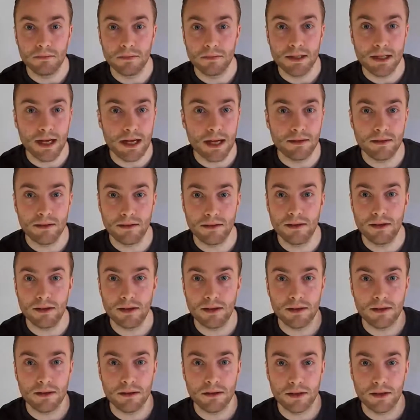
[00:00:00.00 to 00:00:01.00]
Yet
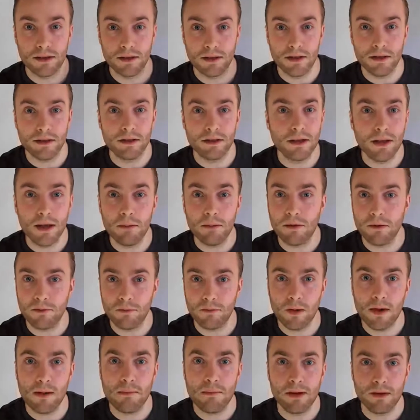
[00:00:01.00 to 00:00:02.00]
the number of
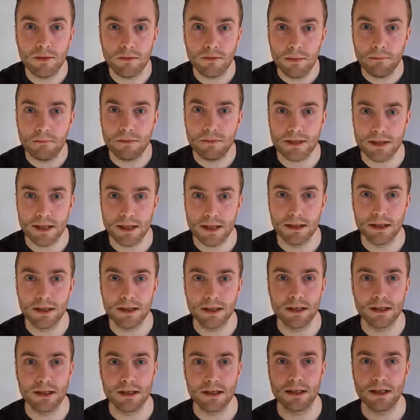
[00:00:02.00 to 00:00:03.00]
women represented
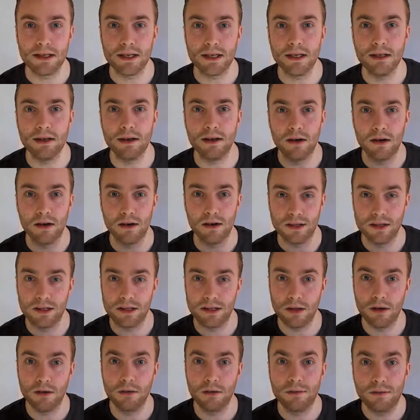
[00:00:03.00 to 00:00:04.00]
in the scene are
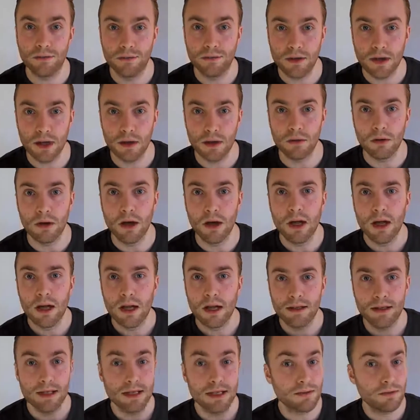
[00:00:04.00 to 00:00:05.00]
so few.
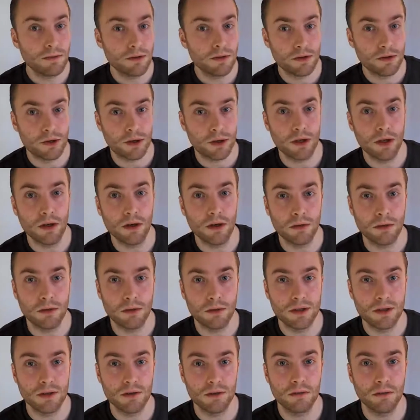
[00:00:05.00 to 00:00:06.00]
This will show
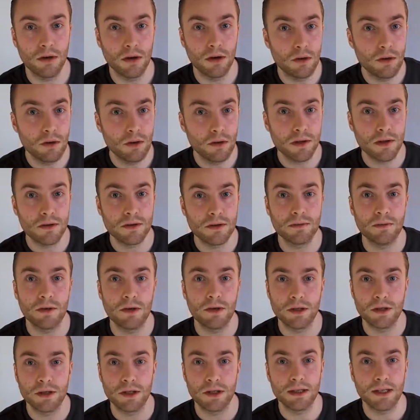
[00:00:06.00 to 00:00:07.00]
to all those
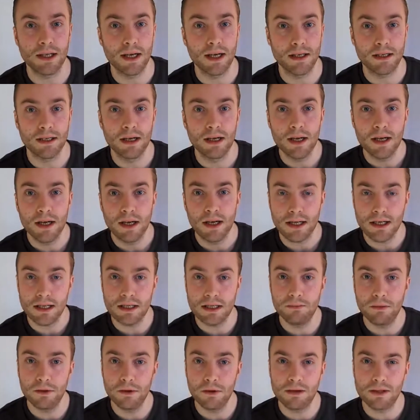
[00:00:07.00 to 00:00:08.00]
watching that
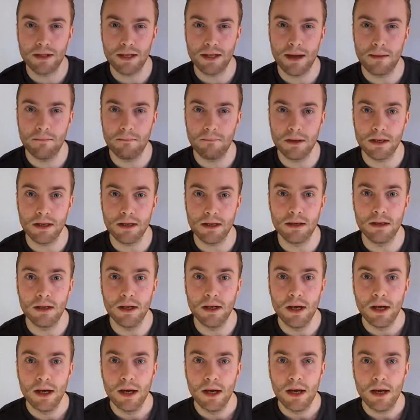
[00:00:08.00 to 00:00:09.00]
esports can be
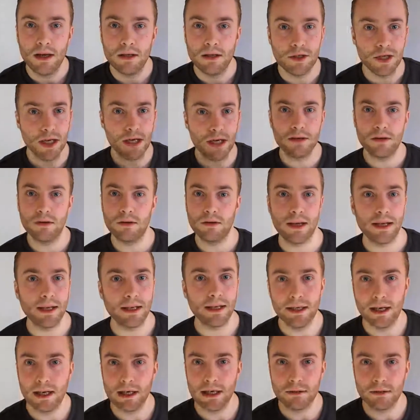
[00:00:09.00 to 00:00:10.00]
gender
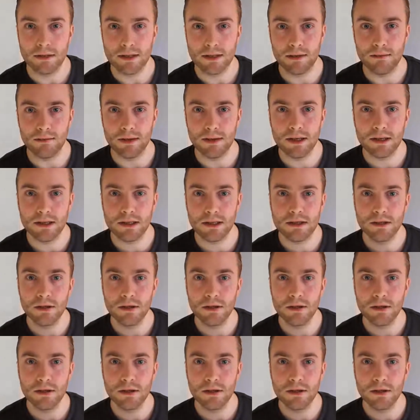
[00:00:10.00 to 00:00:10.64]
inclusive, that it's